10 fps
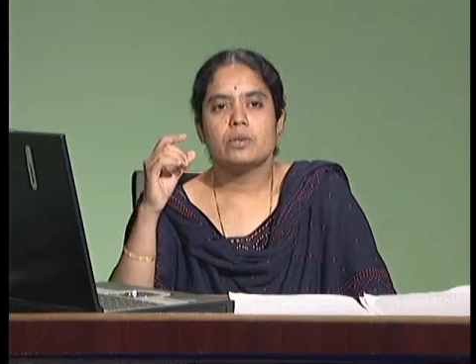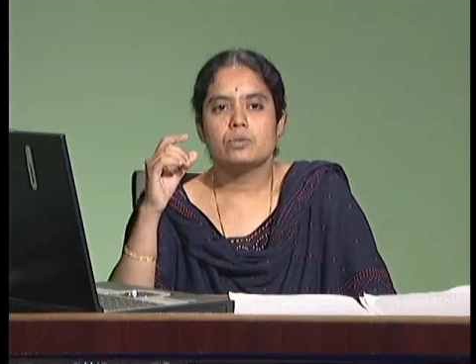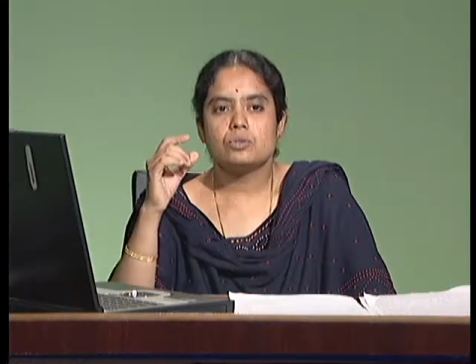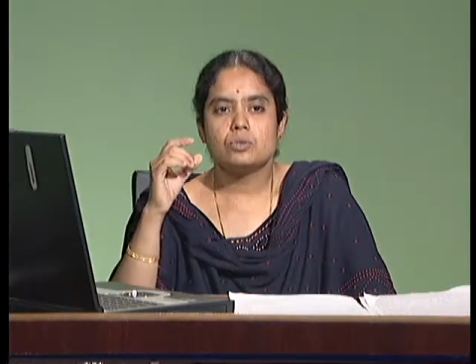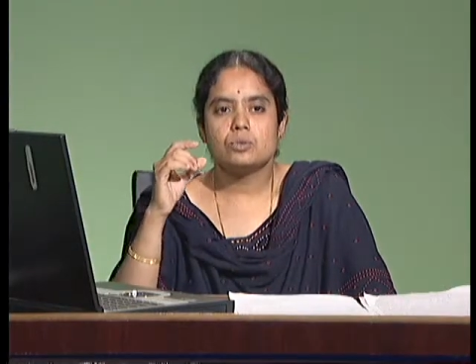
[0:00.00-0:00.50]

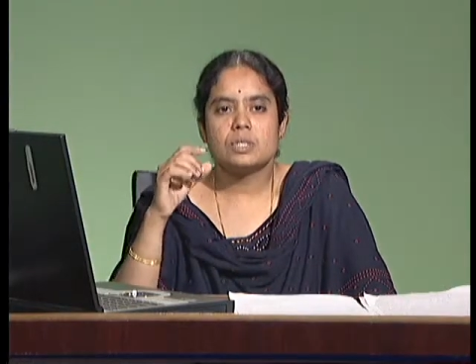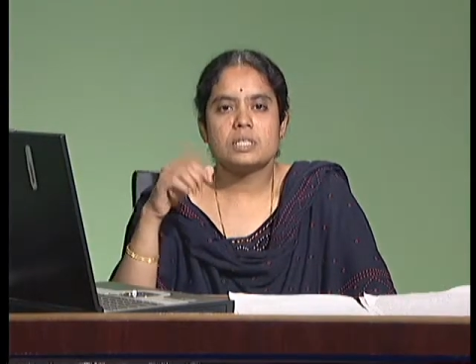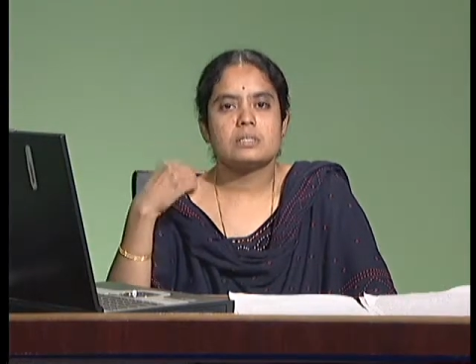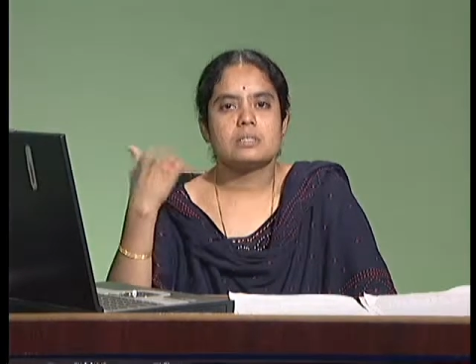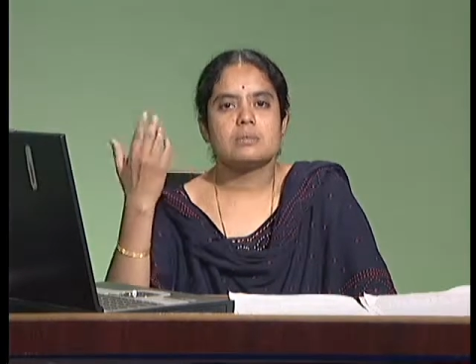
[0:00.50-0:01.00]
used to do
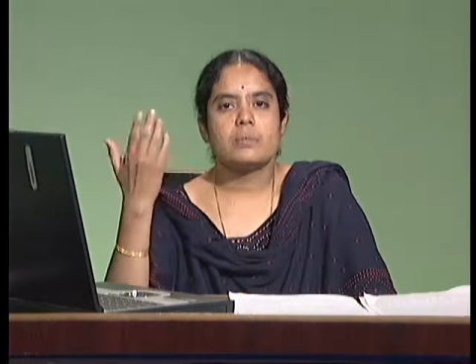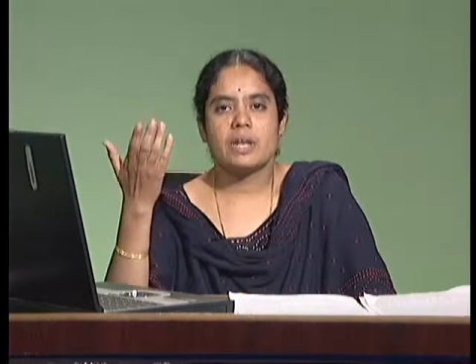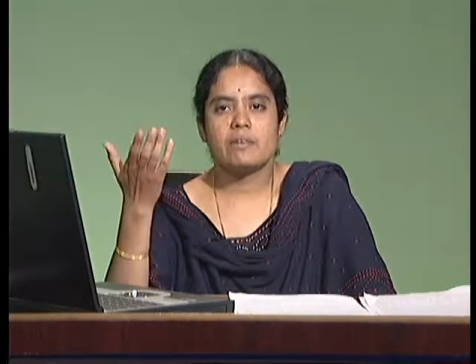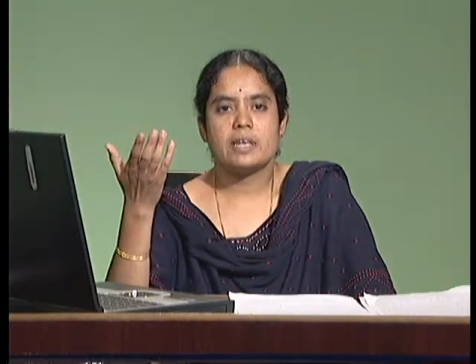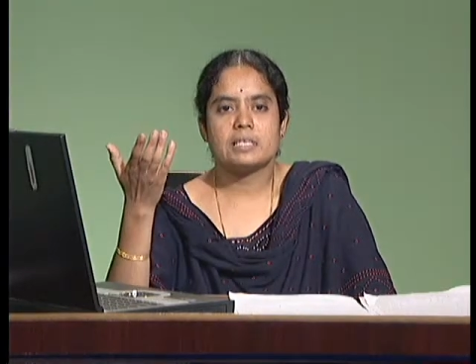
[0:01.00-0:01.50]
this
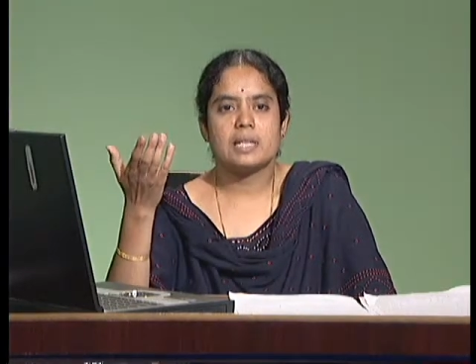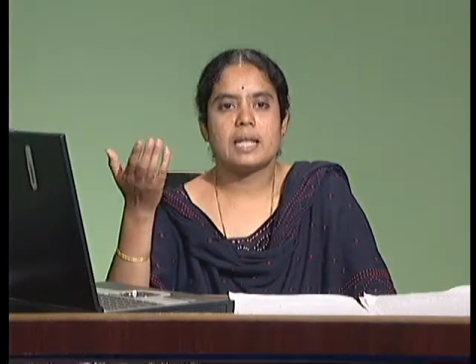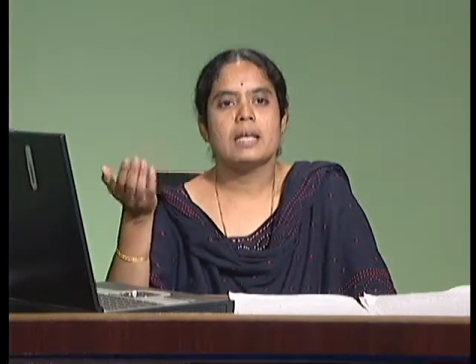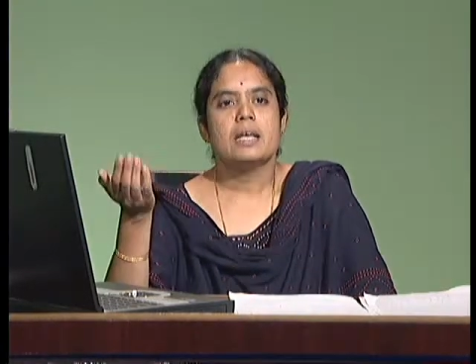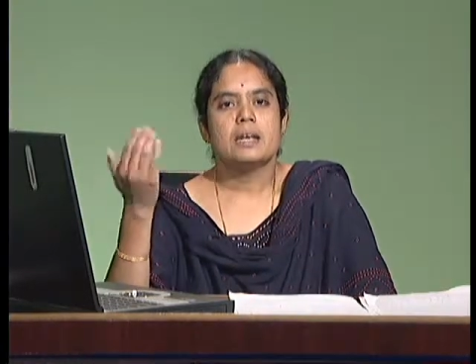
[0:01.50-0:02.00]
previously.